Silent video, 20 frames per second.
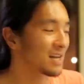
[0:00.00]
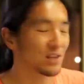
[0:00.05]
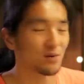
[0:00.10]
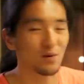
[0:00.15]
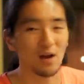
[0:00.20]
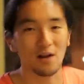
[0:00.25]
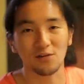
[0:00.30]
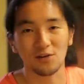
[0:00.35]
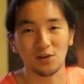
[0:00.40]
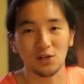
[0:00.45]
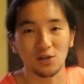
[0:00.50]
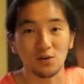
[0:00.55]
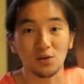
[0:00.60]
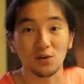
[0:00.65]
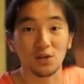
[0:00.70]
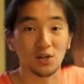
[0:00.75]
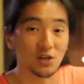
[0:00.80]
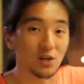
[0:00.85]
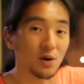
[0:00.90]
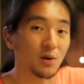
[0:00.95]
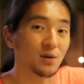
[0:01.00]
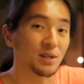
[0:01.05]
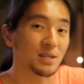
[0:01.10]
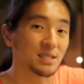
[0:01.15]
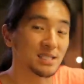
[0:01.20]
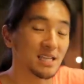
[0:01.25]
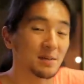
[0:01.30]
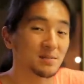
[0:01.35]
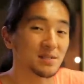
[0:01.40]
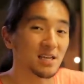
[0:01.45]
not the route for you, you can go with the
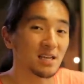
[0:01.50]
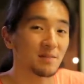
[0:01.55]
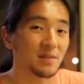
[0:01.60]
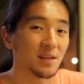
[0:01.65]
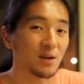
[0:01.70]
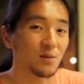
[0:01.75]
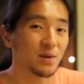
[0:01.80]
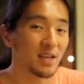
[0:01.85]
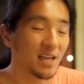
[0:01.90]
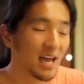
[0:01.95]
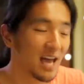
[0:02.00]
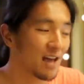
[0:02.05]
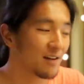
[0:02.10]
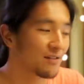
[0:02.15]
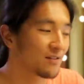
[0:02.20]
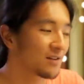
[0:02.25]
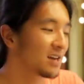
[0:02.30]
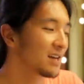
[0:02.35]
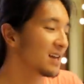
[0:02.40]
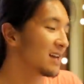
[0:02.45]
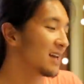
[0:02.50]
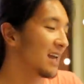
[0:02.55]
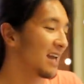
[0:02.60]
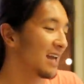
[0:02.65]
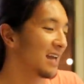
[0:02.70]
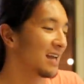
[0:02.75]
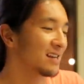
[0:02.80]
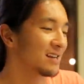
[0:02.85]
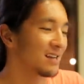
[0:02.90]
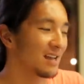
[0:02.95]
same setup that we have.
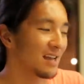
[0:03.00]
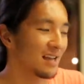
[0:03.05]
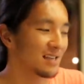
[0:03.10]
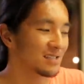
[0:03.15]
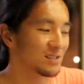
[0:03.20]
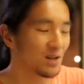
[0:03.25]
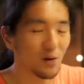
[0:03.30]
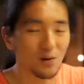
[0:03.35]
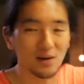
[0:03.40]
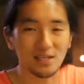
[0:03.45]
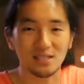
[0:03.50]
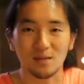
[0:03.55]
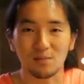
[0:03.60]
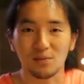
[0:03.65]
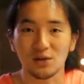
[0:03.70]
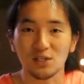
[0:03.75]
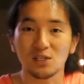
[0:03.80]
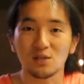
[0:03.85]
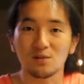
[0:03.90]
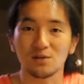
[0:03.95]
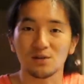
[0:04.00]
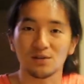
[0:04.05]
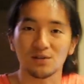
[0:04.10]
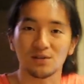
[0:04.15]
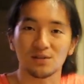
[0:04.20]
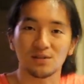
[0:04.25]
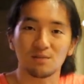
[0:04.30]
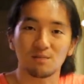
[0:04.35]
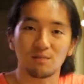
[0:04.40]
And as always, the principles